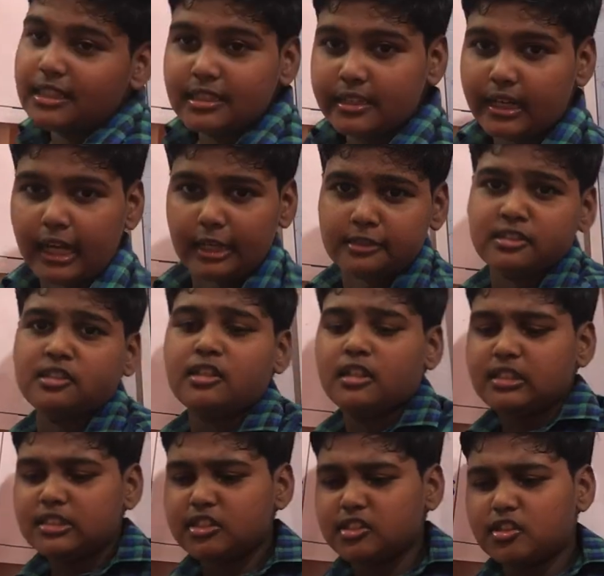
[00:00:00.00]
right?
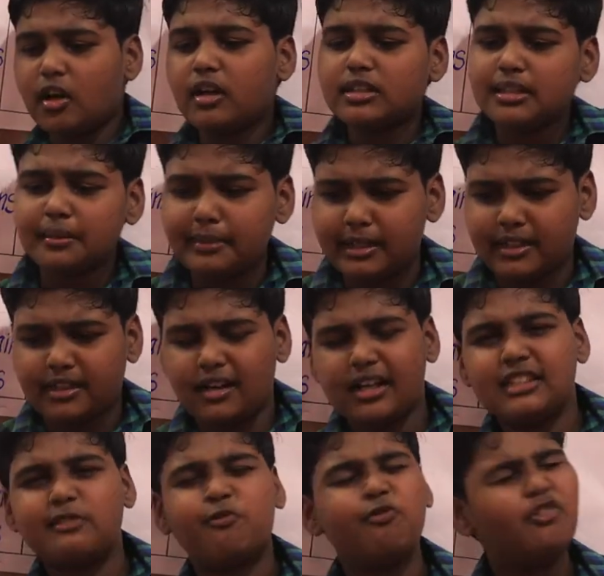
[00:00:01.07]
So North America
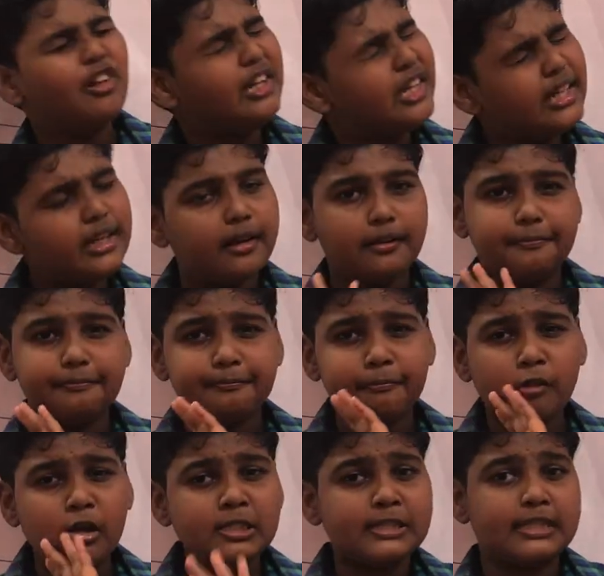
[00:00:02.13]
is
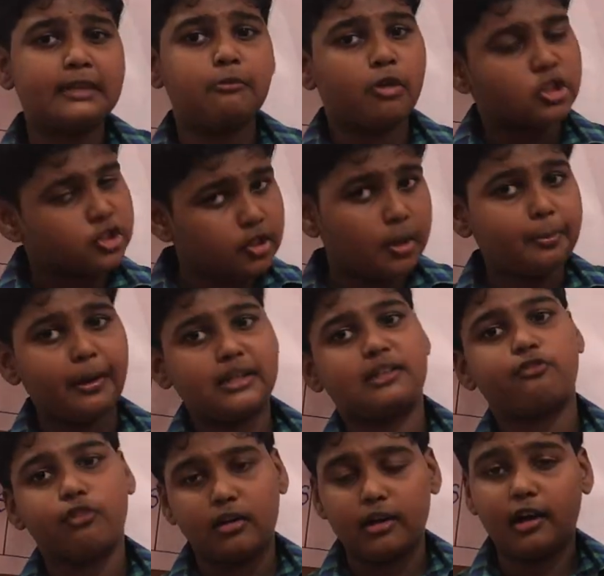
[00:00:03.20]
most of the part is
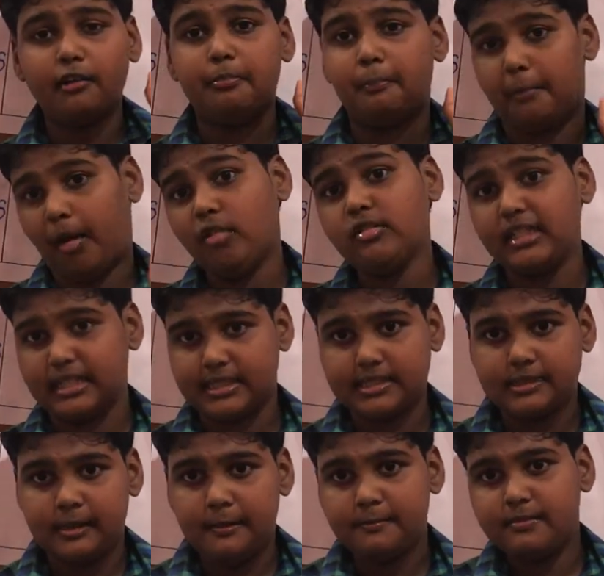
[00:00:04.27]
full of mountains,
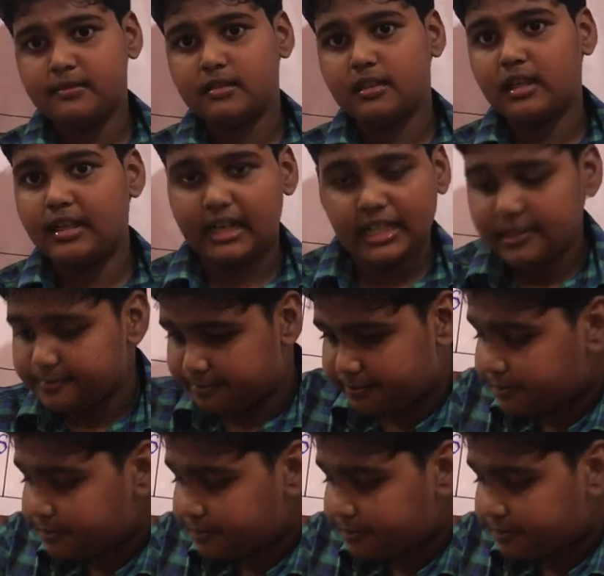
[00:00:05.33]
right?